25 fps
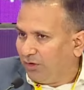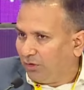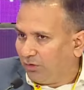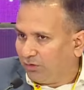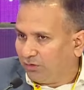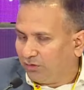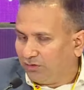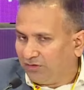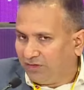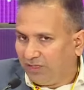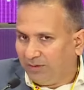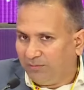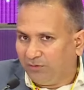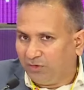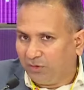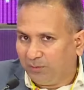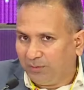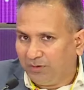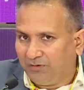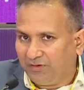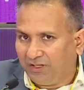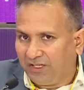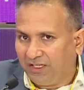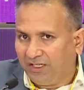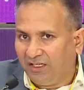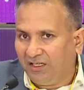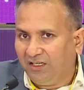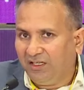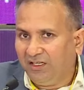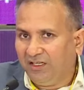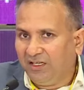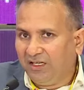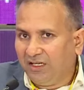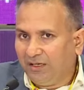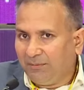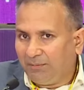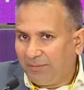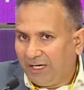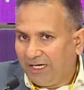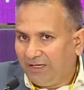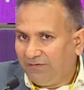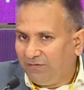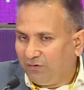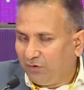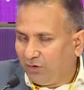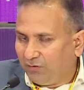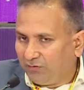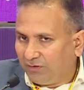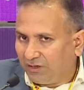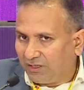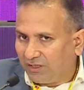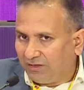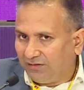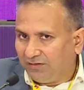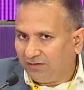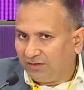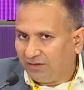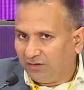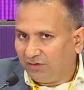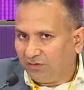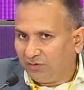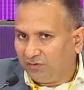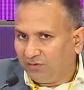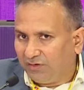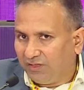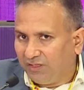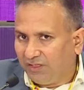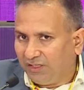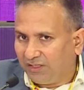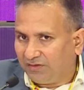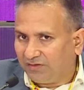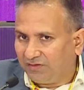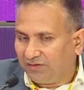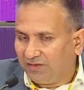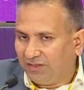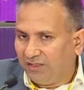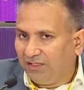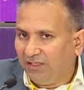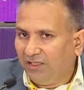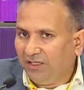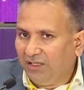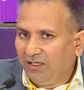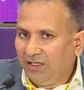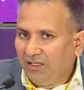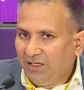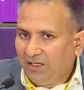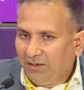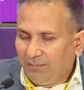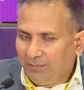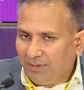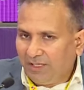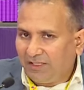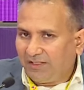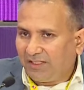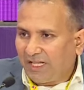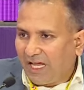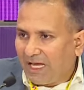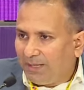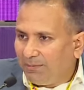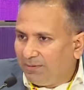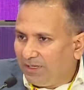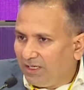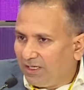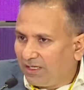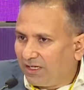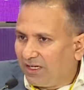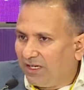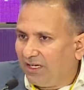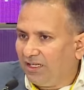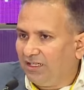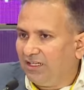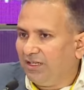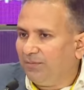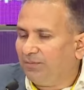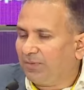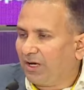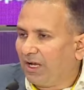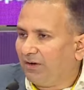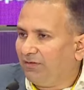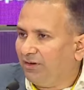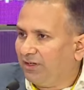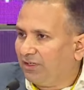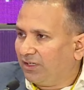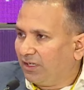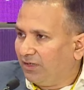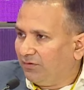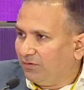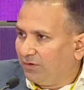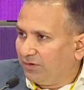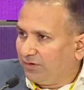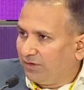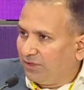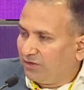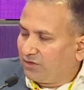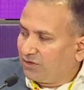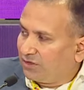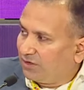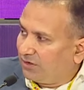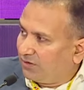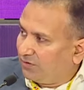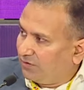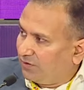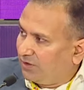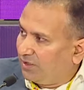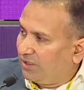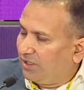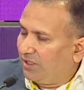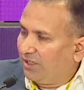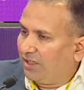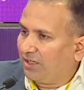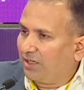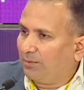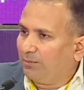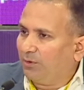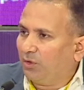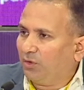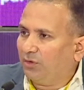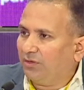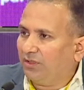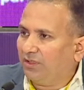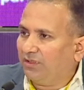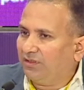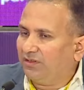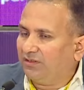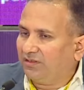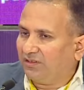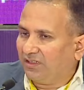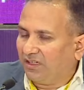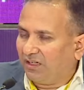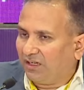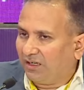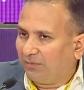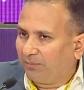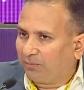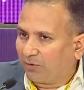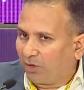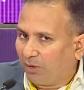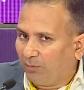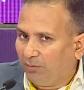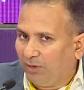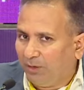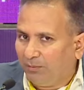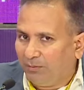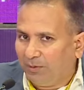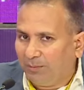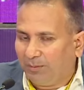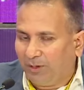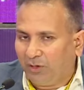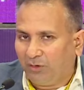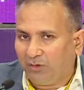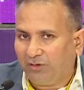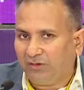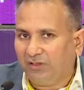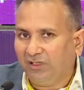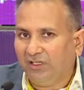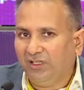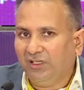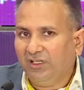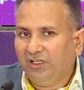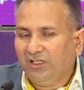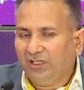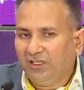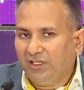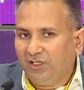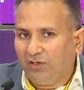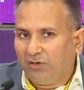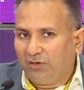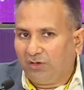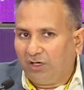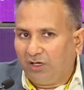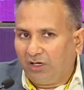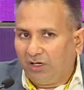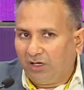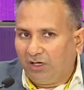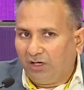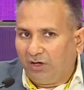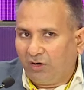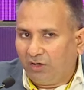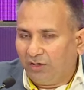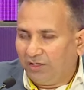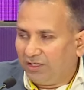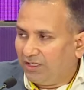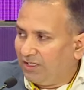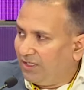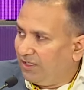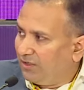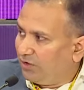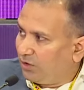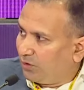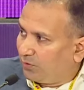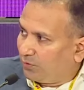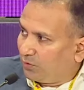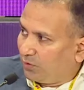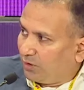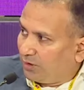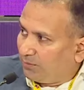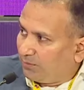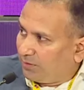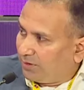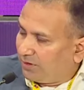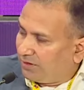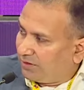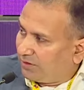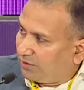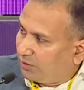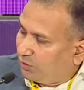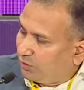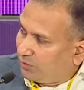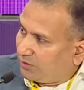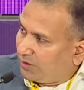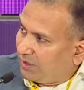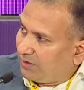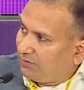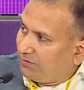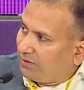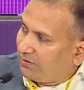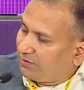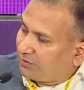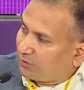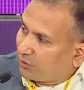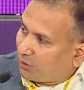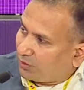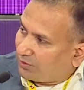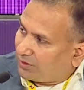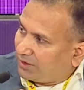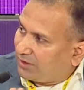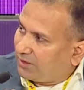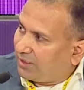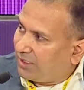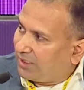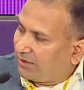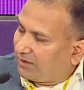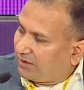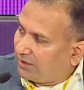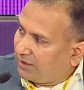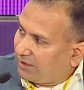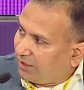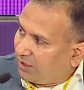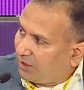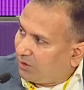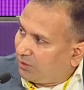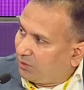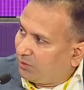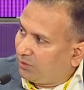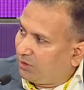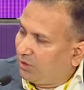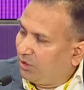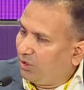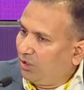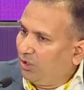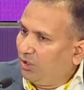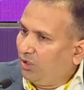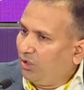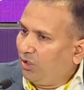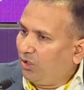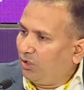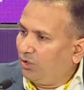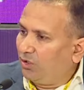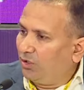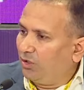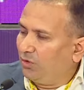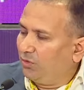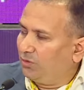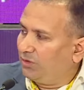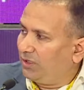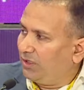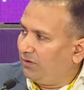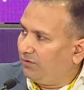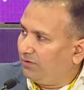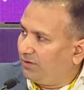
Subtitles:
also seems to be very mindful of the concerns of the industry. But time and again in private conversations, we hear about this problem about, you know, on ease of doing business. Do you think we've sorted that thing out? Or do you think